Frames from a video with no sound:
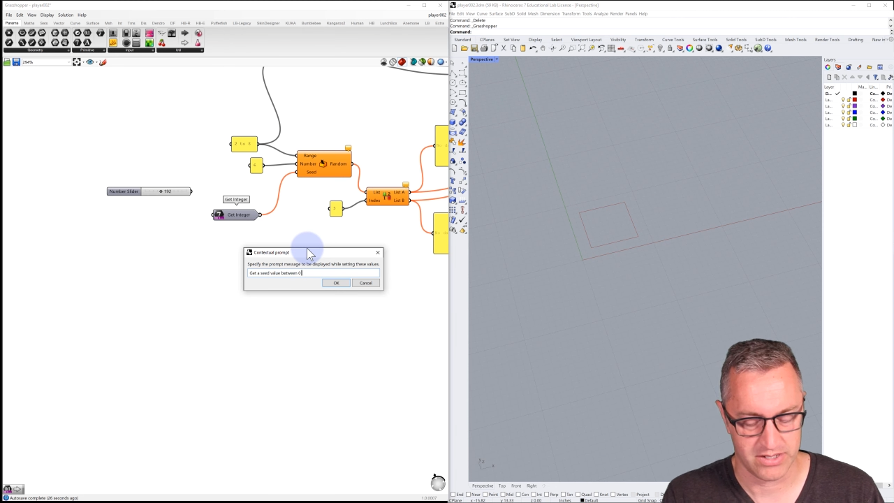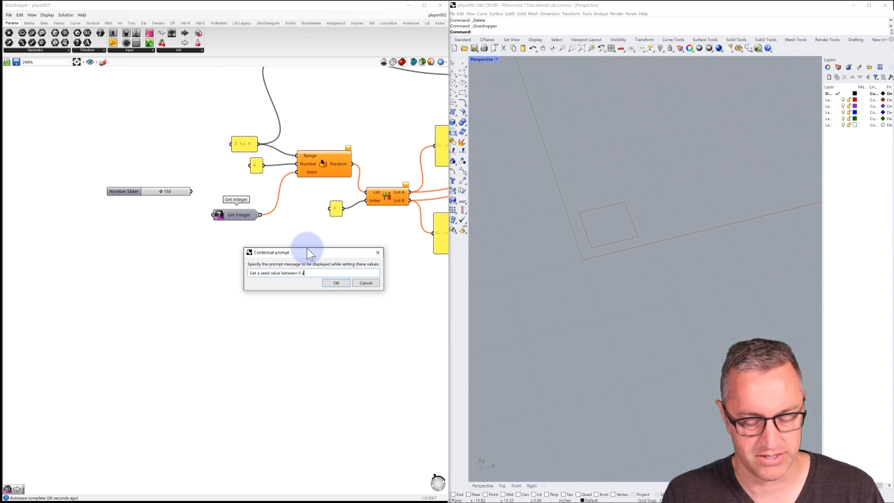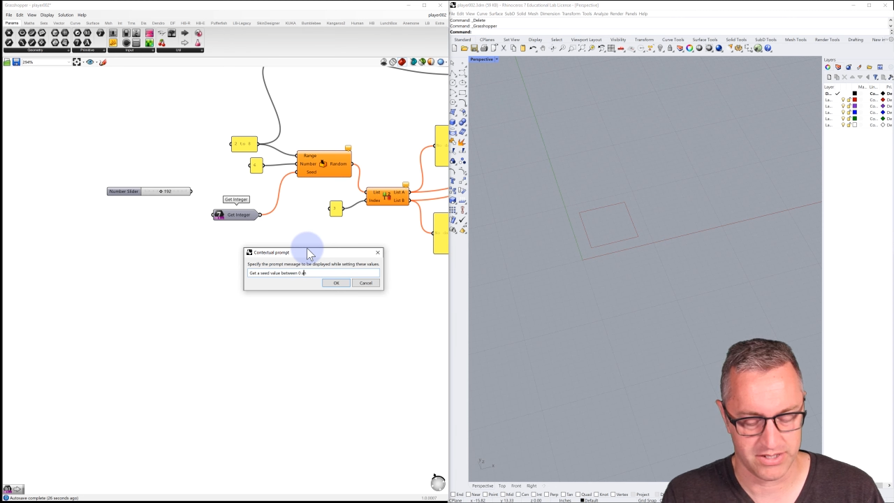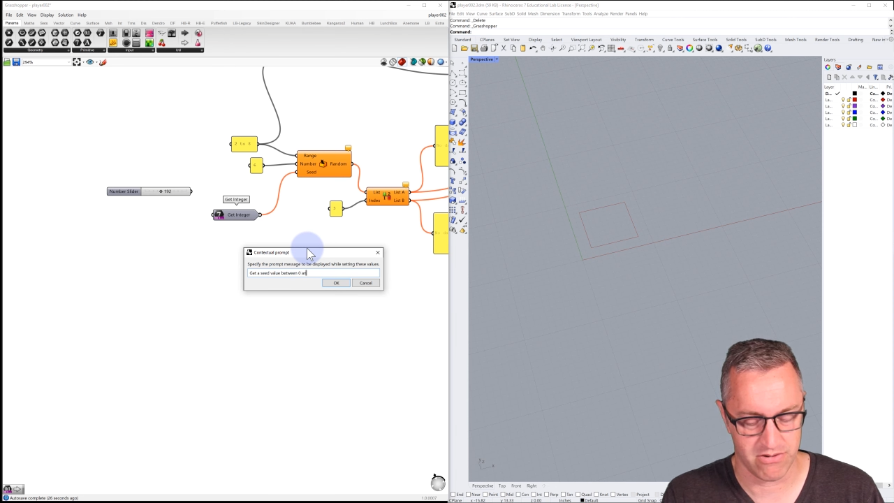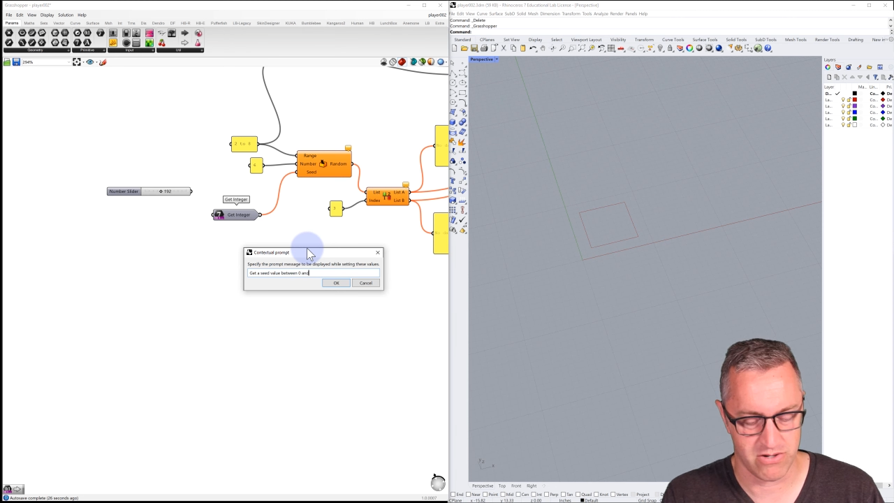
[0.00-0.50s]

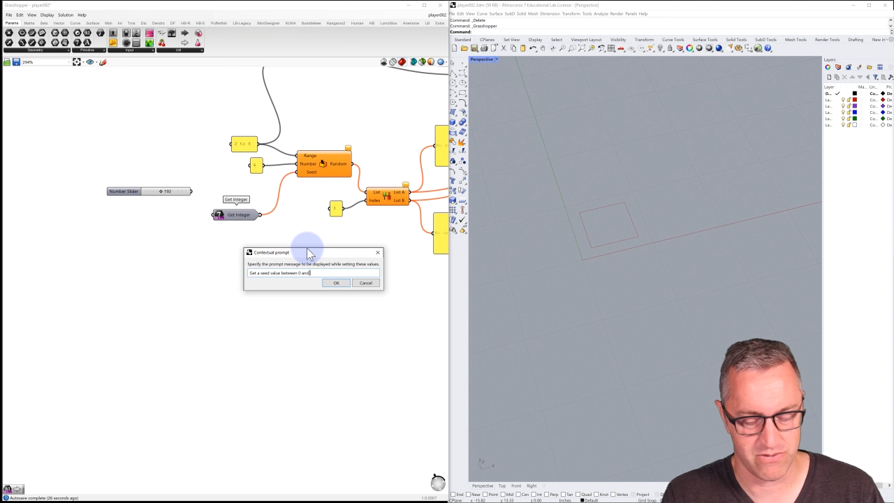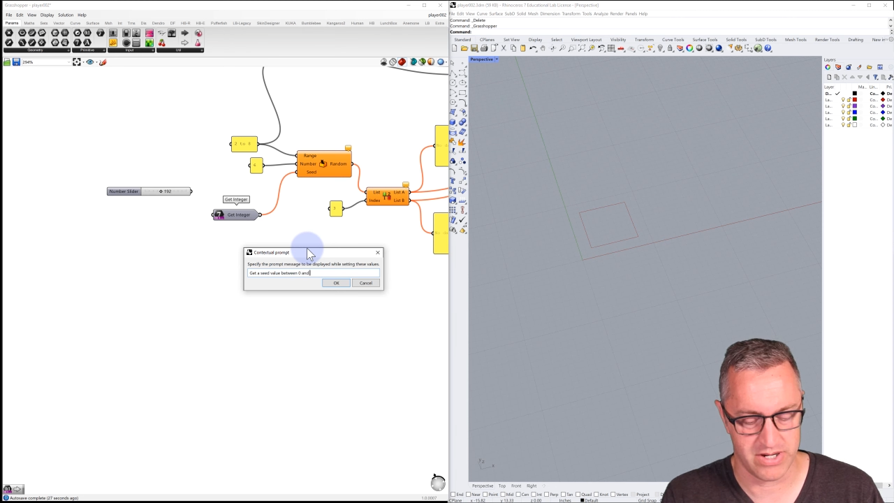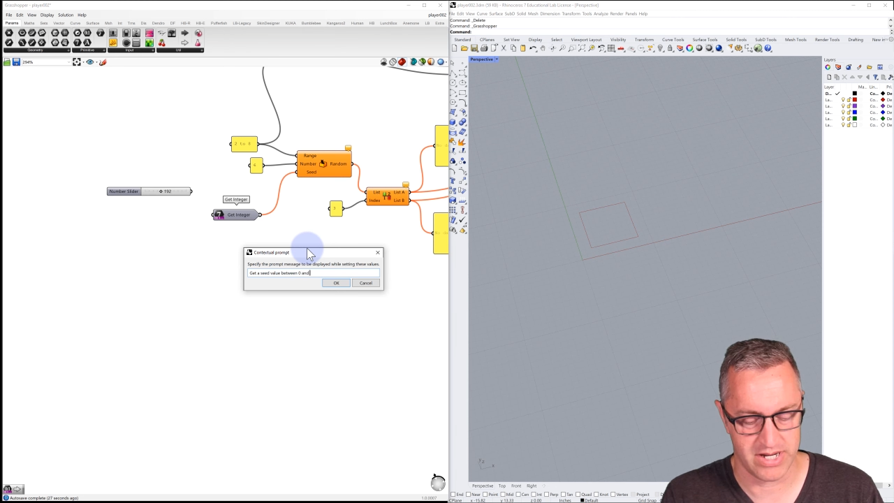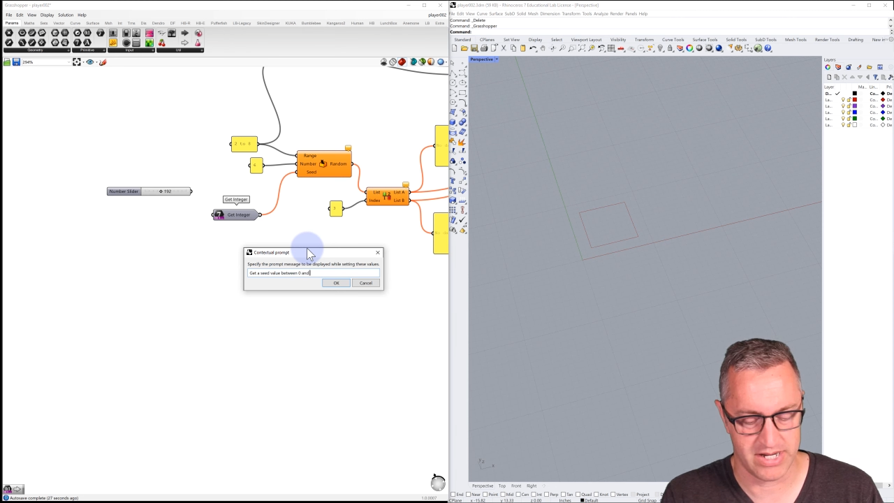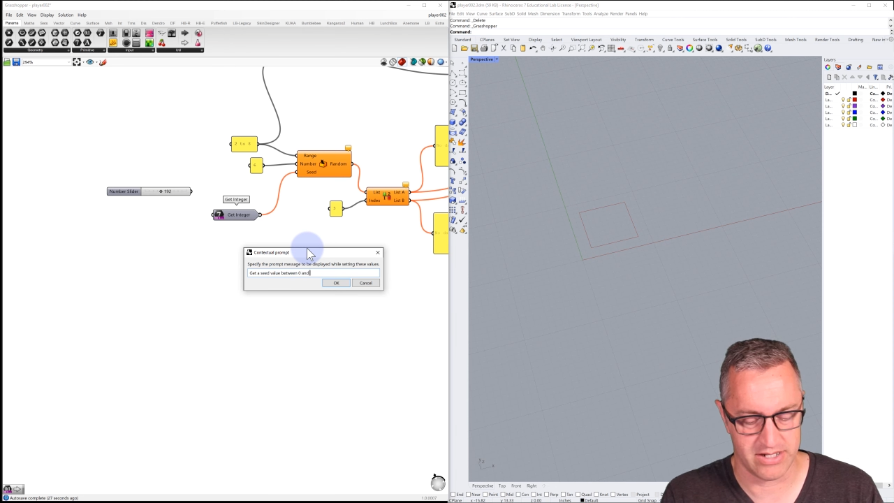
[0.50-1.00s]
0
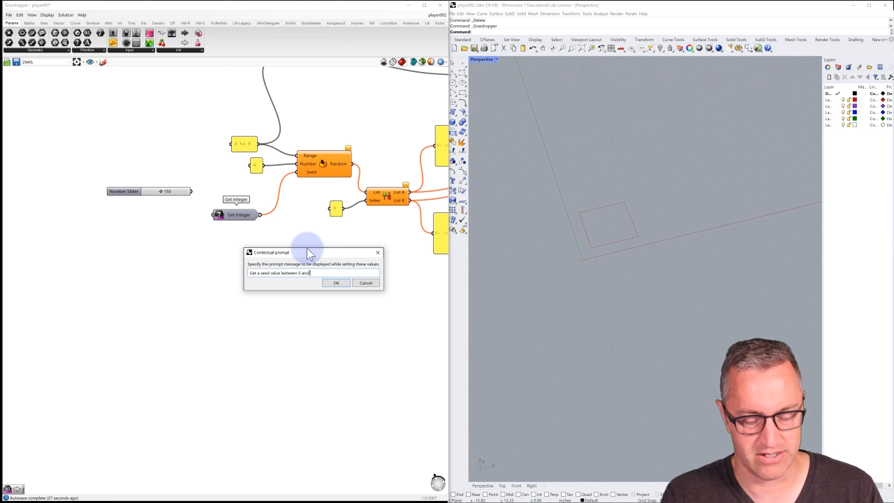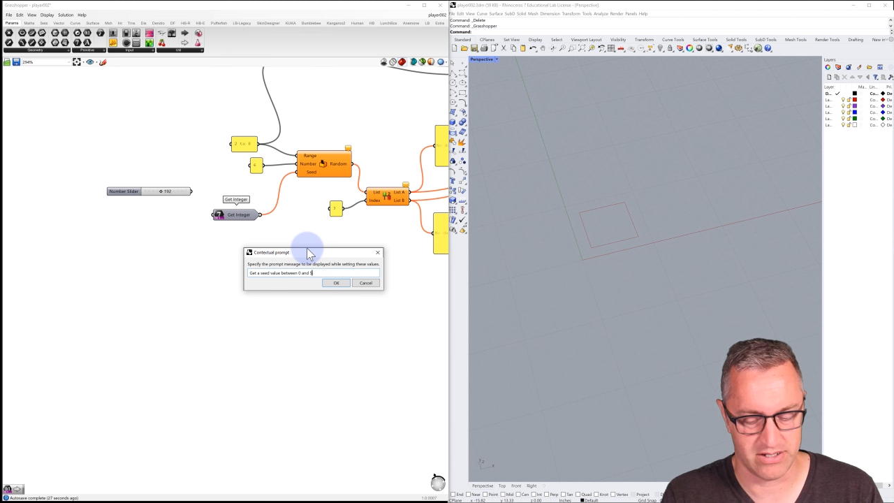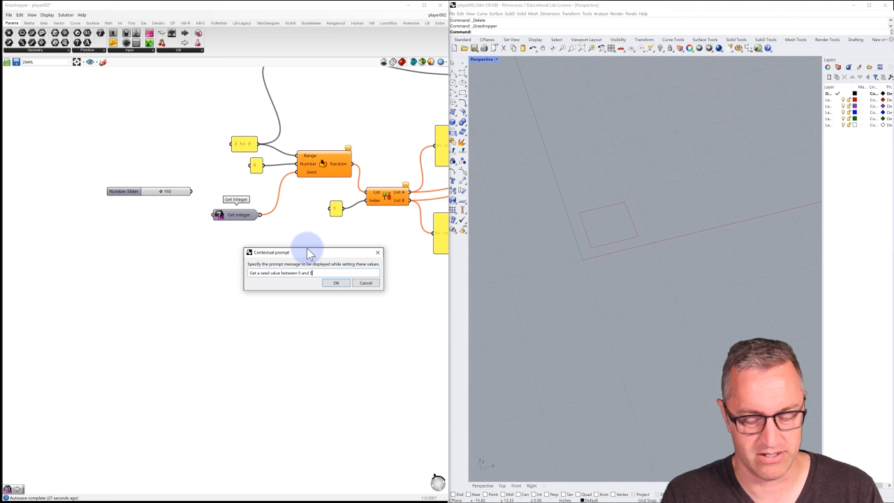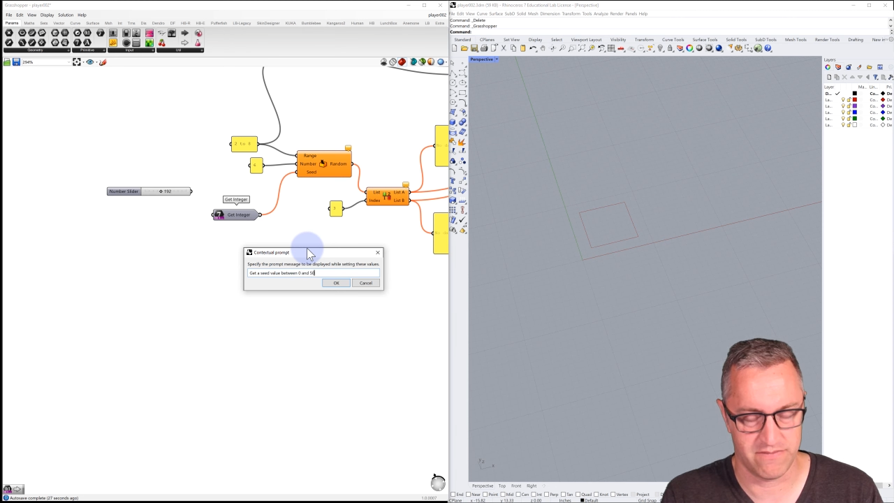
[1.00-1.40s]
and